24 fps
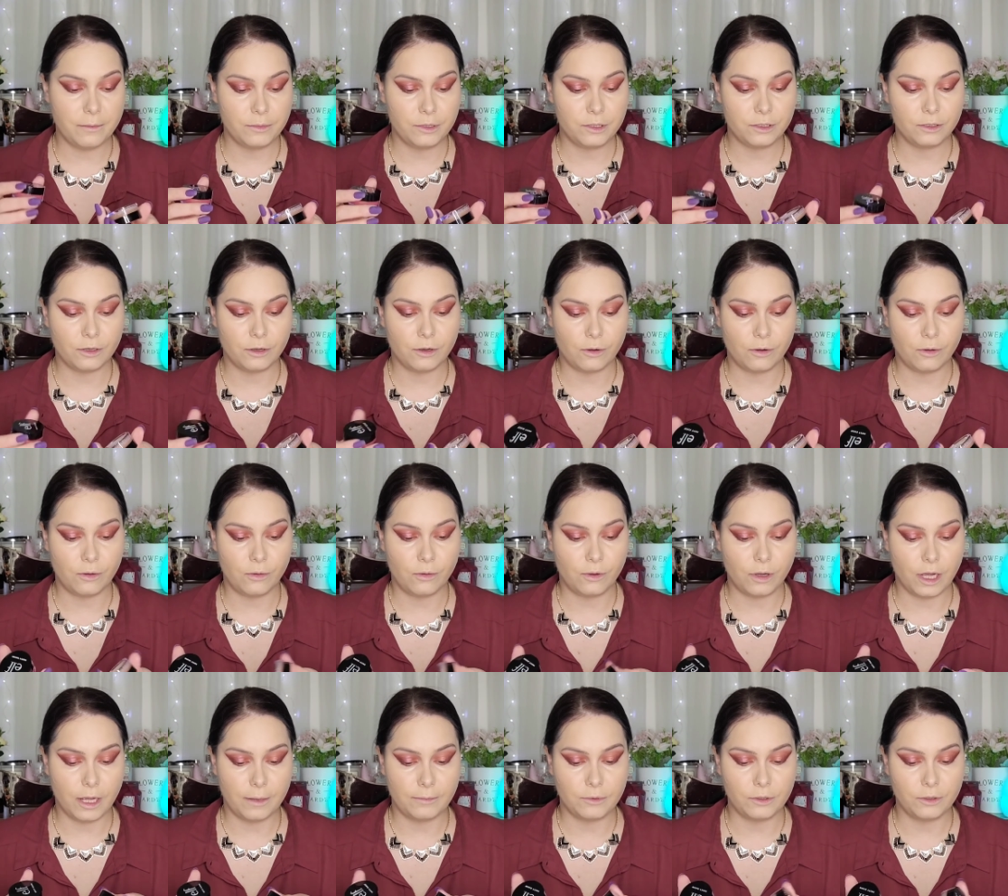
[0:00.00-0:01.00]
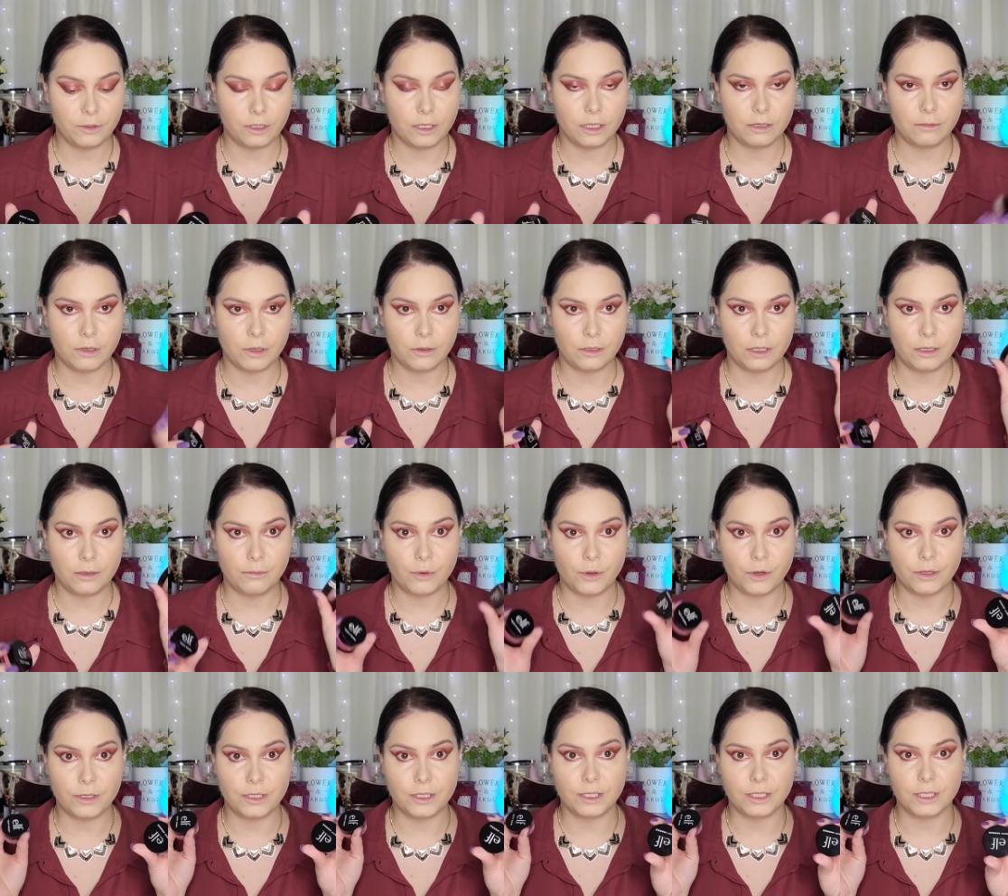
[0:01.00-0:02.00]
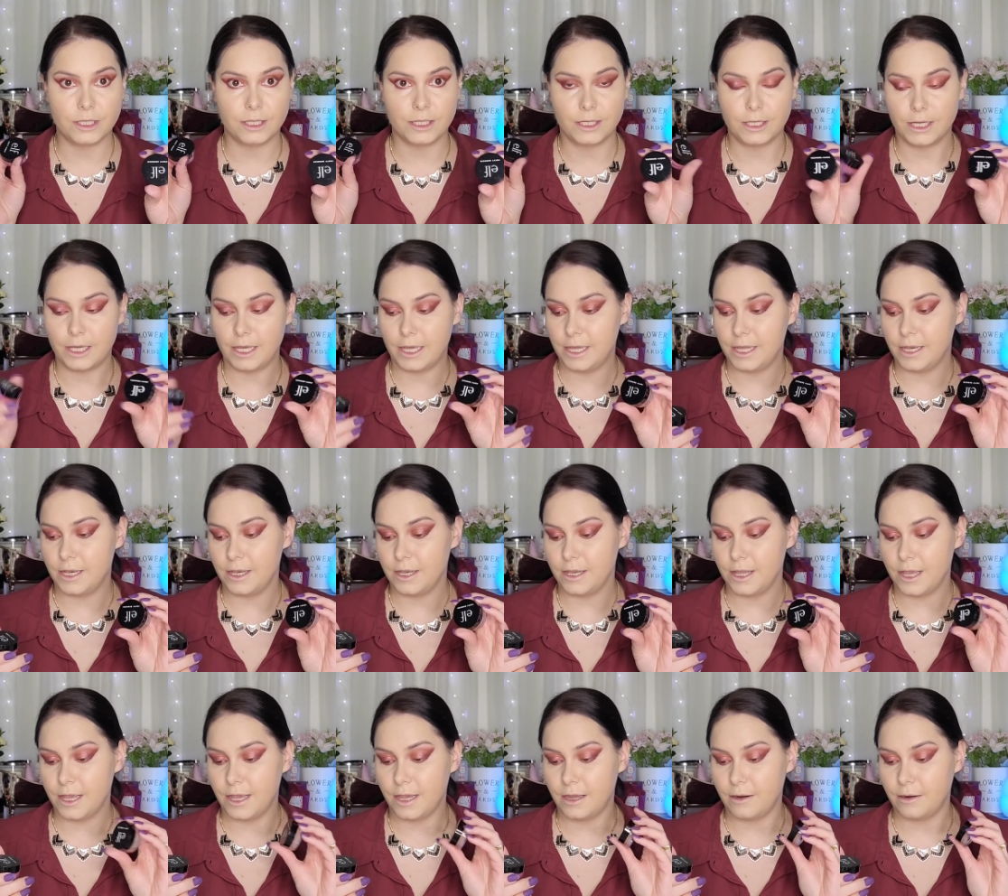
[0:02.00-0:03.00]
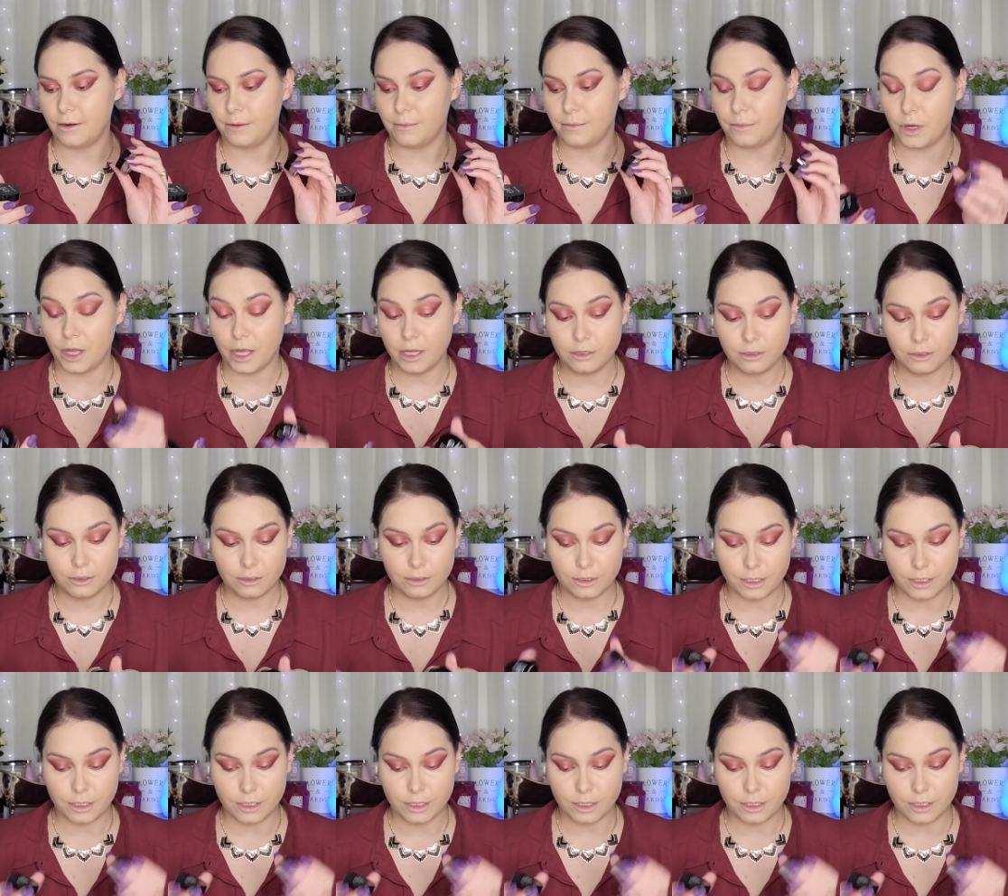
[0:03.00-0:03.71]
So I'm talking about their bronzer and their blush.